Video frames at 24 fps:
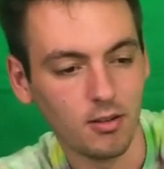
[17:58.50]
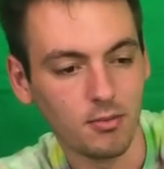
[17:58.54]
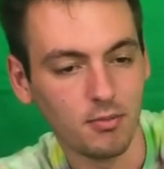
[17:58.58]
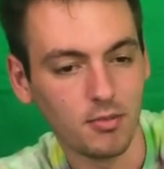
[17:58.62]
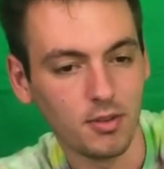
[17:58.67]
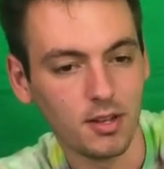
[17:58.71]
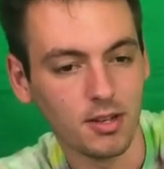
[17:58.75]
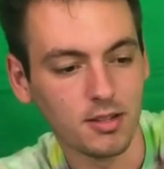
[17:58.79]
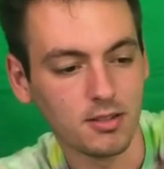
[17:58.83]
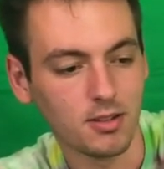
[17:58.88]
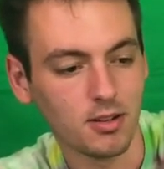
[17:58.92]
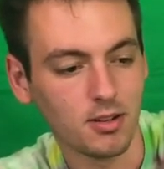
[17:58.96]

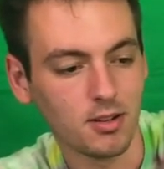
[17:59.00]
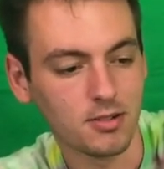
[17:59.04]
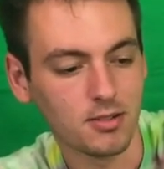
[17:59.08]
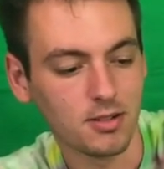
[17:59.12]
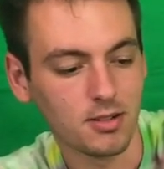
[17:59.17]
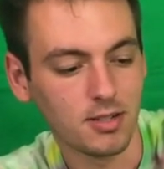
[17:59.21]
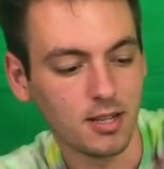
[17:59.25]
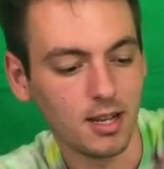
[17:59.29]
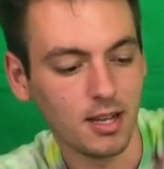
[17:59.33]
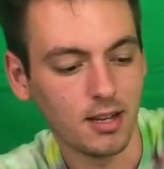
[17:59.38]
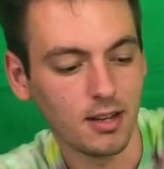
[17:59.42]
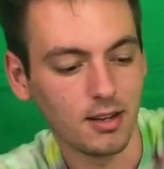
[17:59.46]
as long as they're
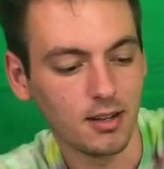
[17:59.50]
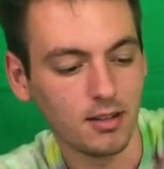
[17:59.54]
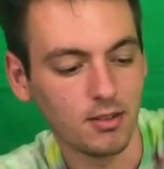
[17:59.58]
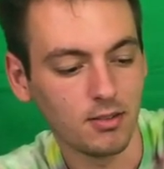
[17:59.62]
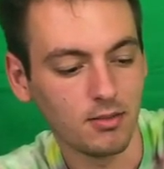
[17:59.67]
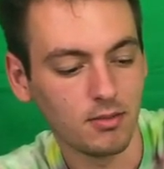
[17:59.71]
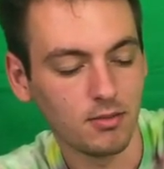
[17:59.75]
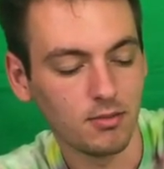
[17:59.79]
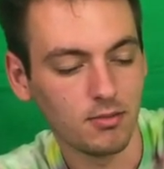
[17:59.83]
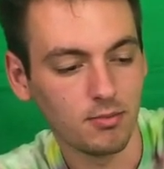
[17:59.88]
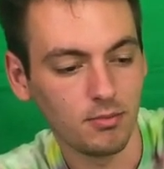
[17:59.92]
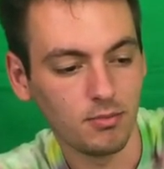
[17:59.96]
taken
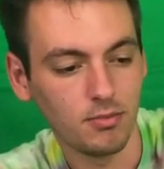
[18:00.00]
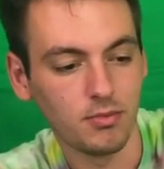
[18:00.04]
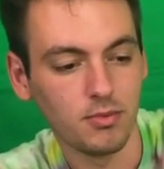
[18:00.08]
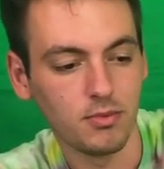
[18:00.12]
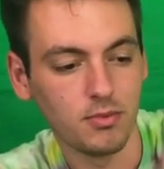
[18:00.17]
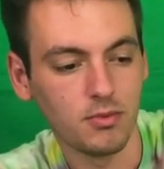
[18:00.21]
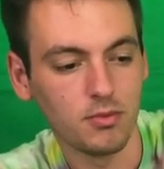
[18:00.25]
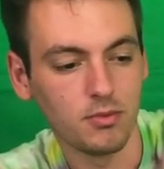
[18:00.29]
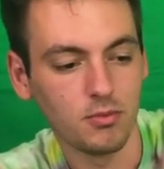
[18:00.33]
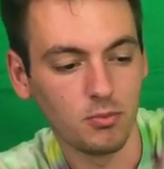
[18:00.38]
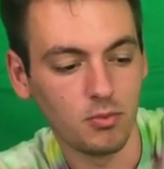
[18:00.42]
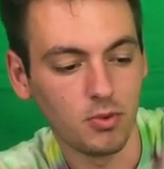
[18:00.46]

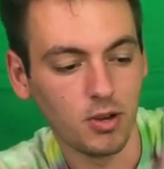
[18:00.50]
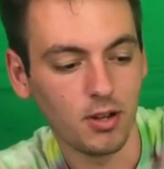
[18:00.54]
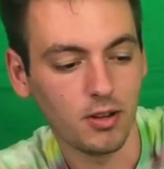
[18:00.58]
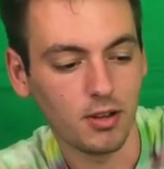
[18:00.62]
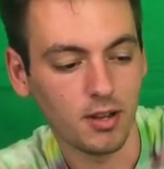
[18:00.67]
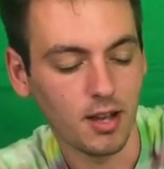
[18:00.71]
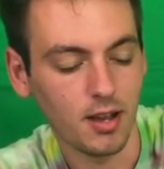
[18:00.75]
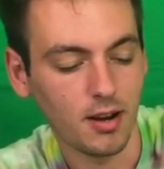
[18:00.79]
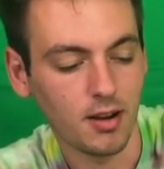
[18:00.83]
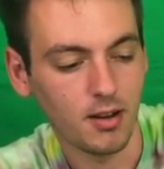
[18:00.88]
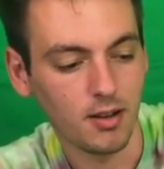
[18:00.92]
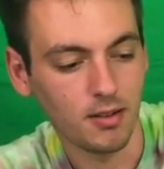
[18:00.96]
well
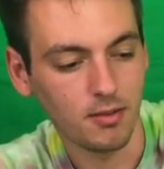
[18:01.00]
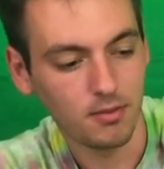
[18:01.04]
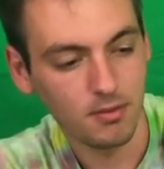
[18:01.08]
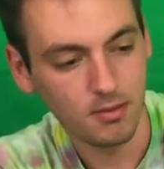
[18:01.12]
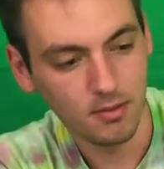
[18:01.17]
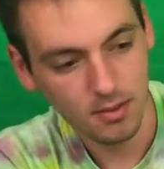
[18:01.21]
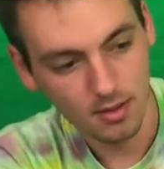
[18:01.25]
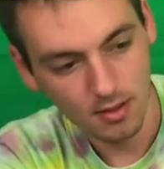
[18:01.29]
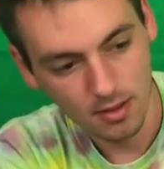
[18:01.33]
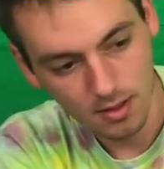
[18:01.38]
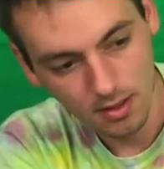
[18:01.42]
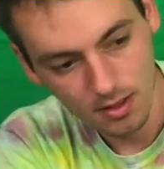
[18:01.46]
care of.
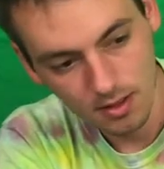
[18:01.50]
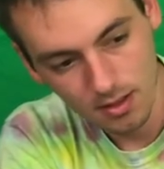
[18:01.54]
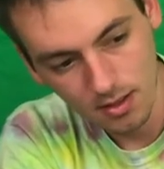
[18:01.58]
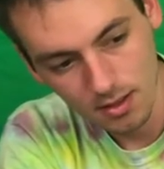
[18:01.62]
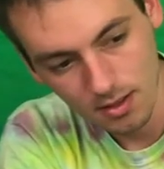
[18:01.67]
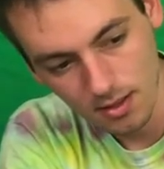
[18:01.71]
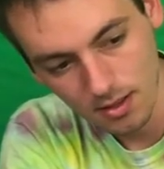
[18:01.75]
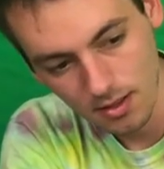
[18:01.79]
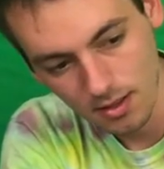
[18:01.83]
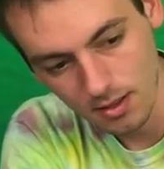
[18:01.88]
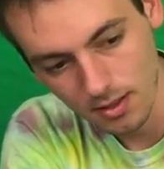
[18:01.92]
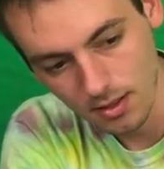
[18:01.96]

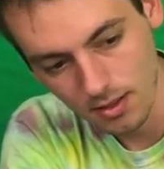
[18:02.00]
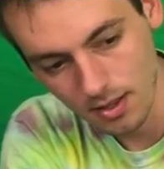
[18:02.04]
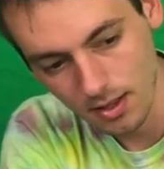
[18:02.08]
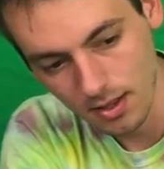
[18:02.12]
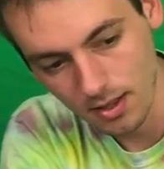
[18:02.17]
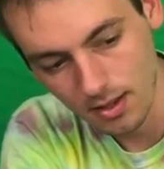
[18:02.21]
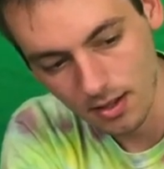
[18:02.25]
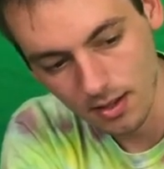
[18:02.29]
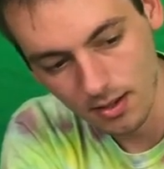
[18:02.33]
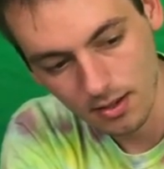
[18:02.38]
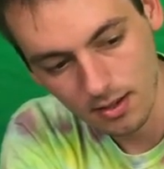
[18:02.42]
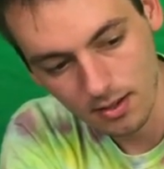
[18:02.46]

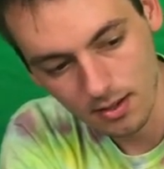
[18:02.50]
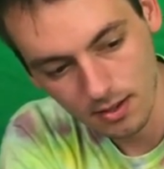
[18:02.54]
And